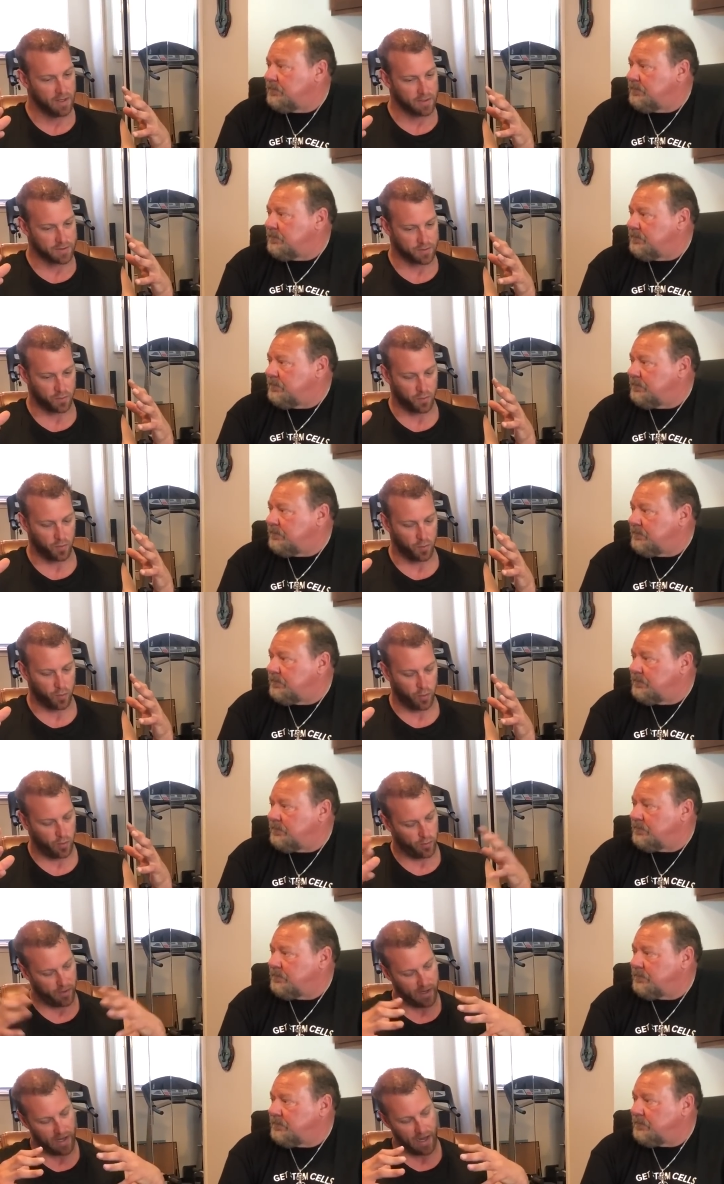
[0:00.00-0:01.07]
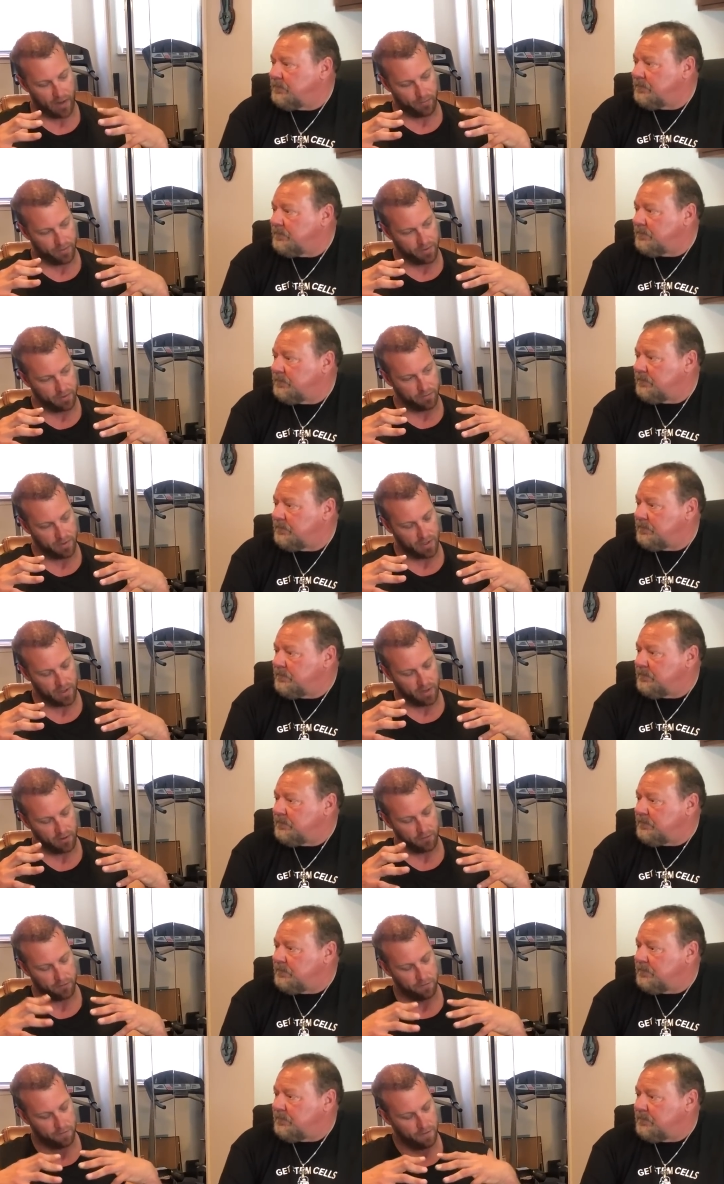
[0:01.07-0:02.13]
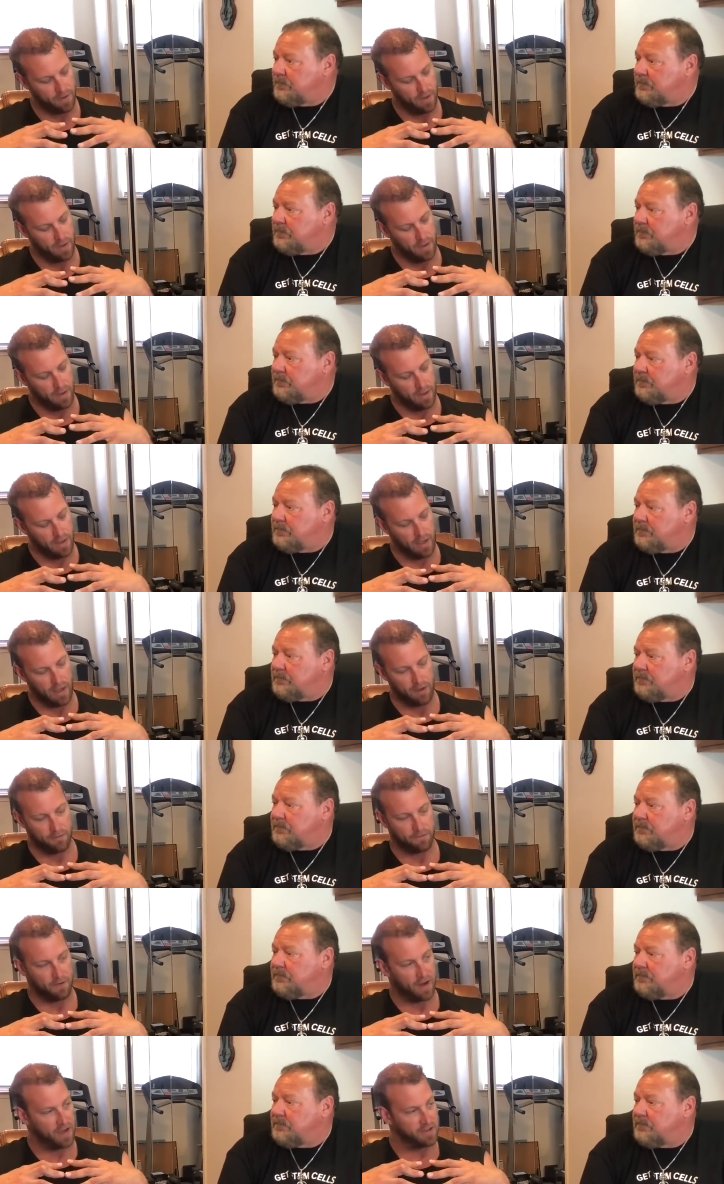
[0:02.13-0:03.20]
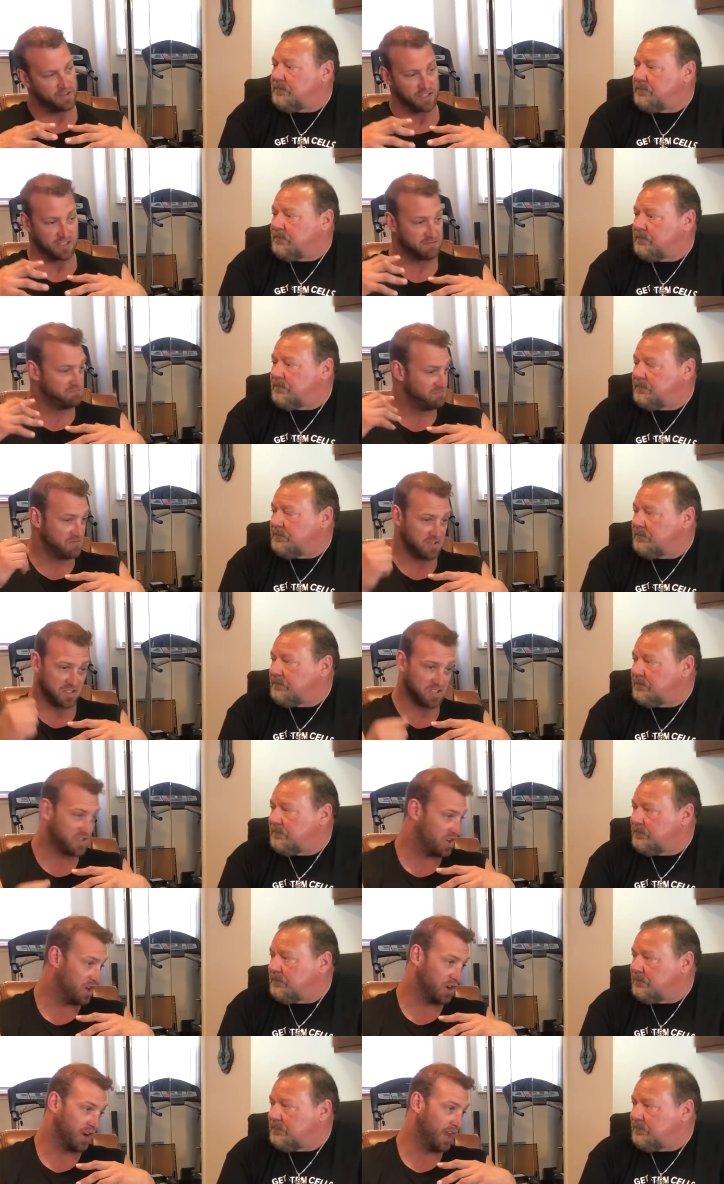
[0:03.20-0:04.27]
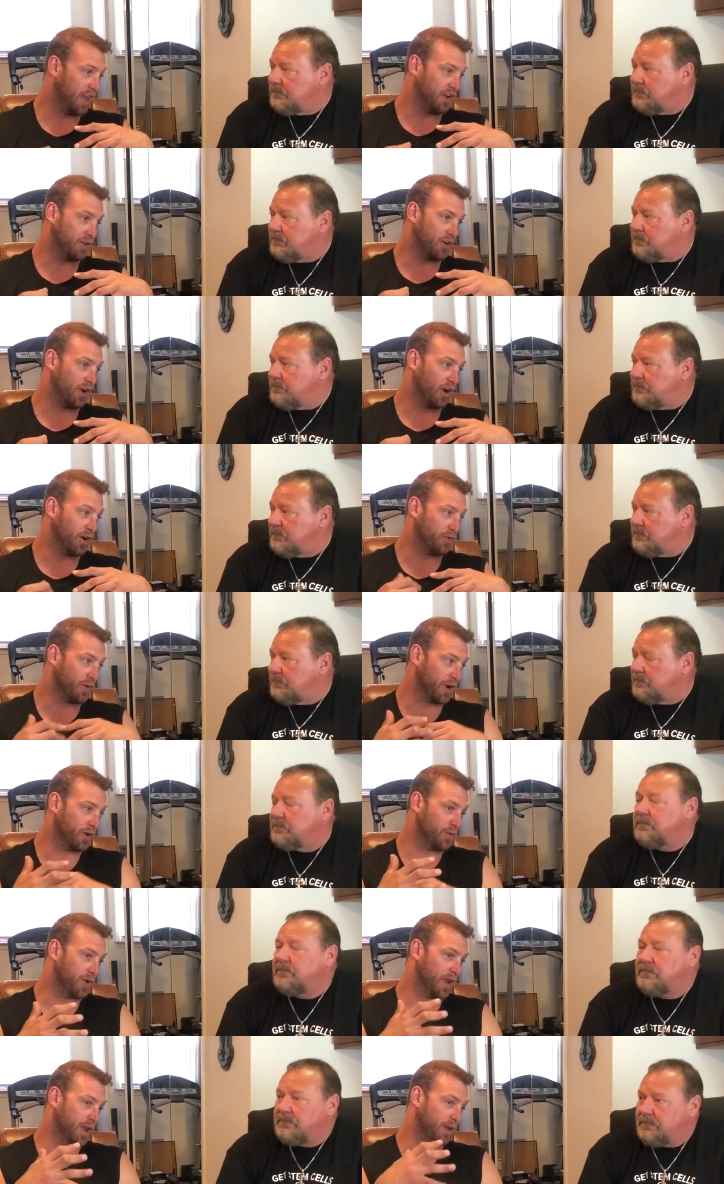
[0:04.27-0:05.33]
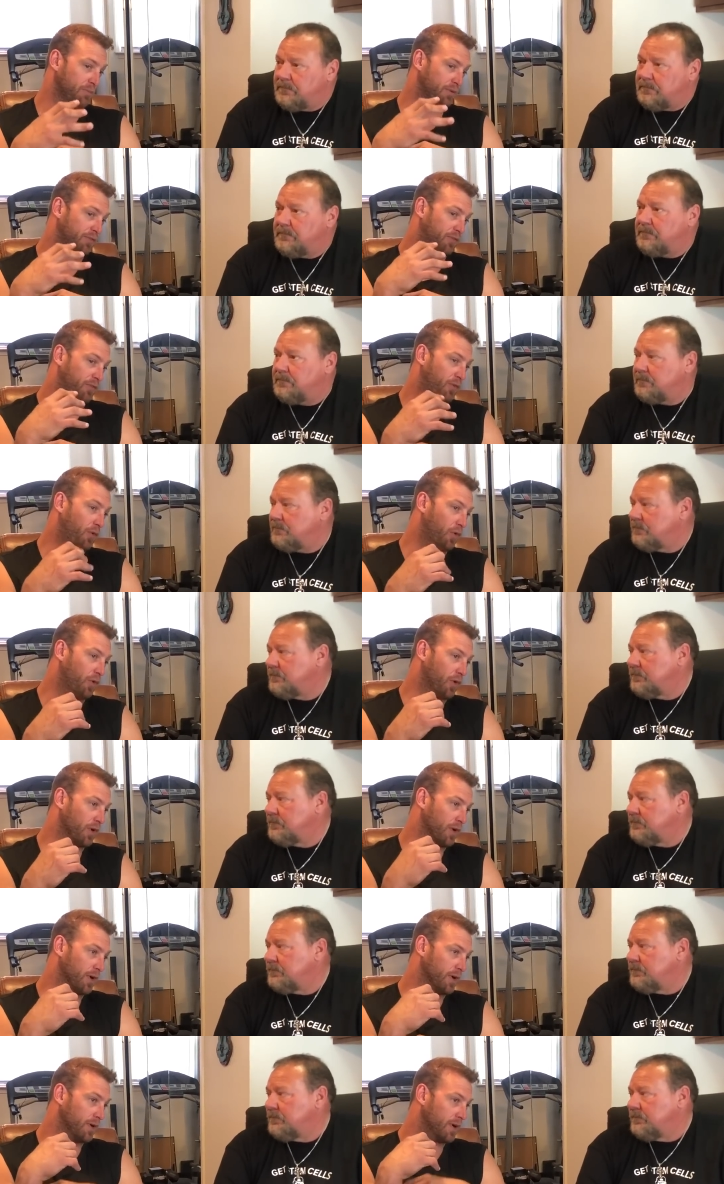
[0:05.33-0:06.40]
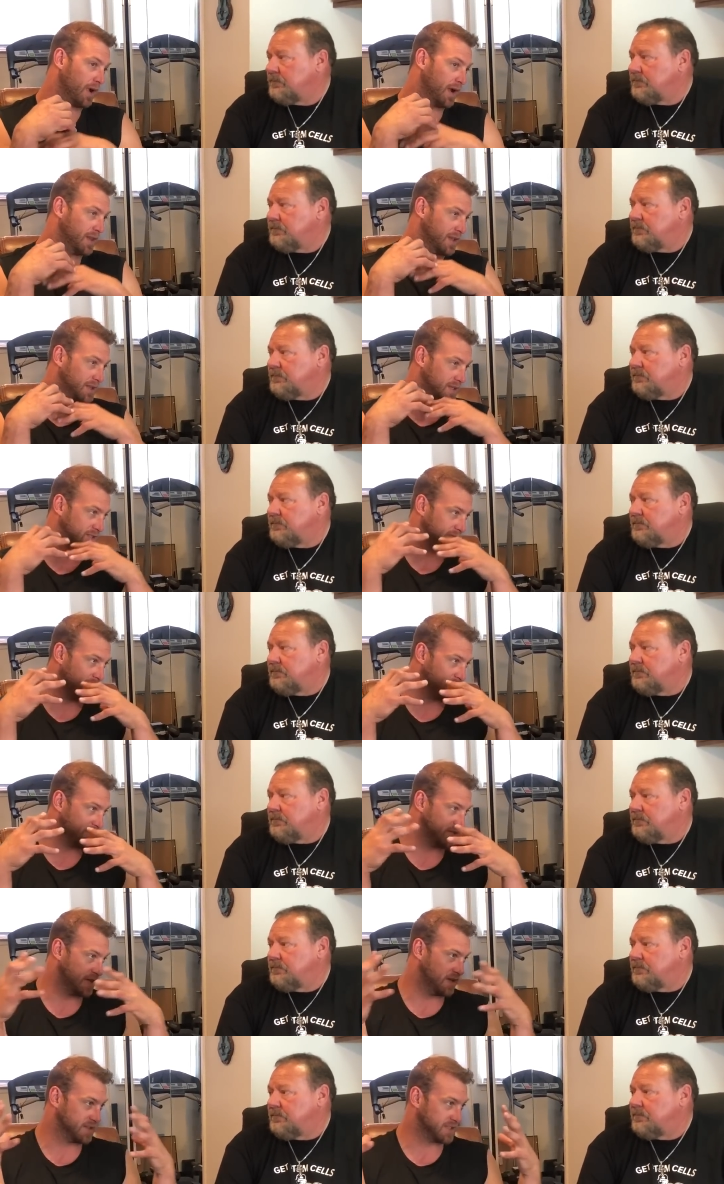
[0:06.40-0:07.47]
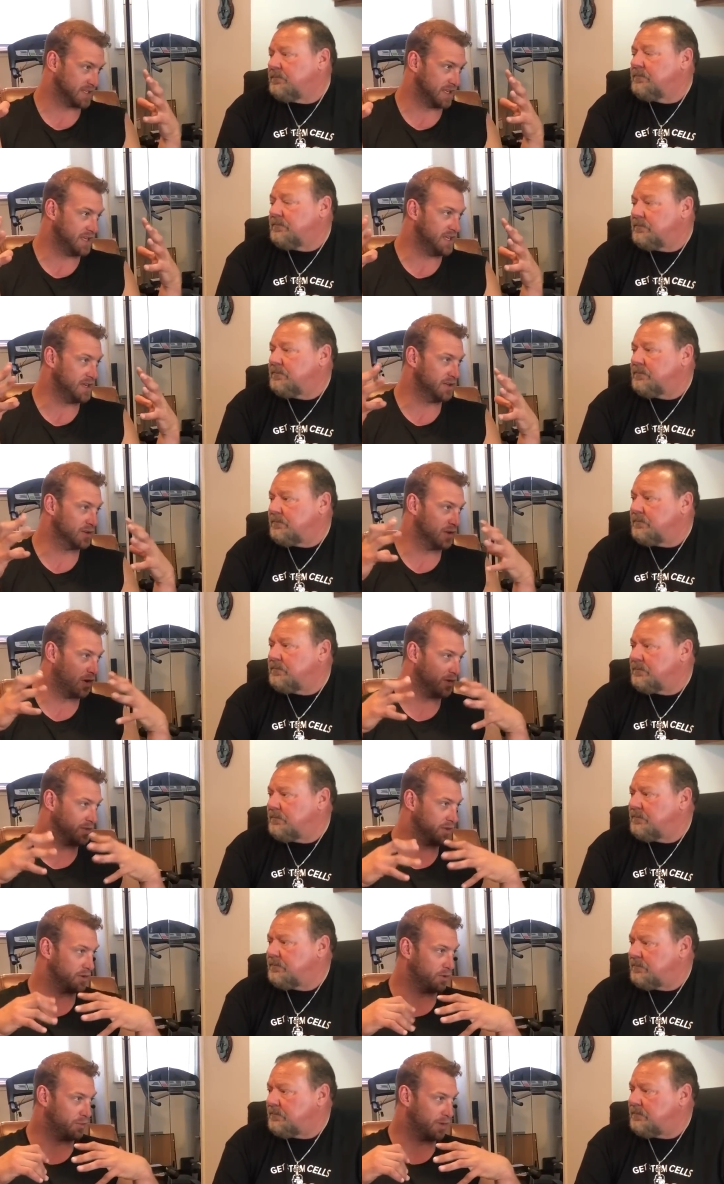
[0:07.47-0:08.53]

Speaker 1: So what will happen to me if if I just start hitting her hard right away before I let the stem cells to heal all the little